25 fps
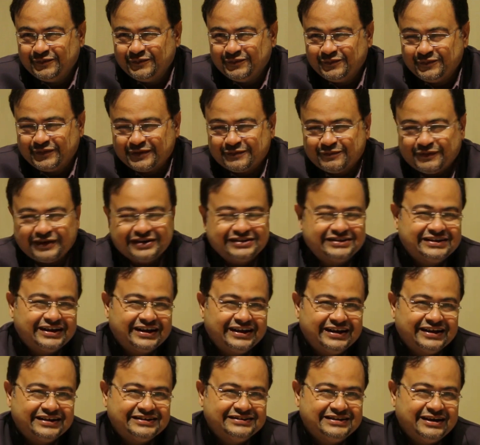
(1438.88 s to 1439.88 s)
But passing
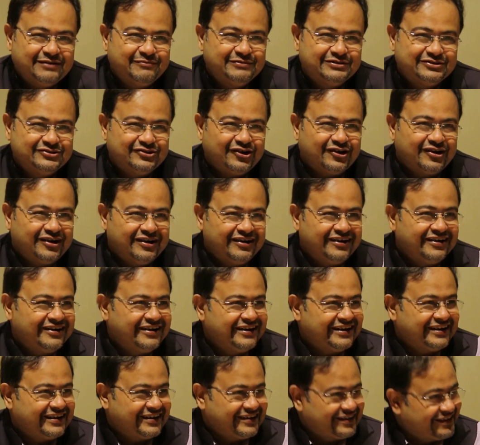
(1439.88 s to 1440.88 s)
an exam is not
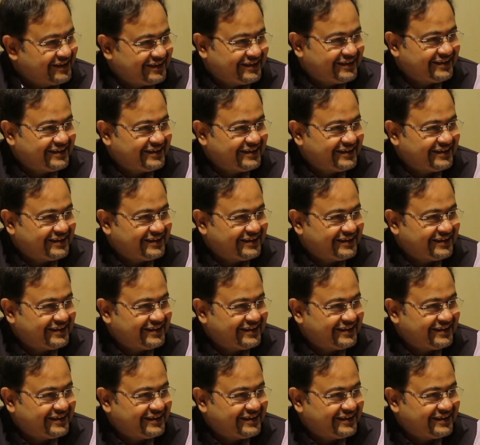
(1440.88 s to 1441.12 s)
learning.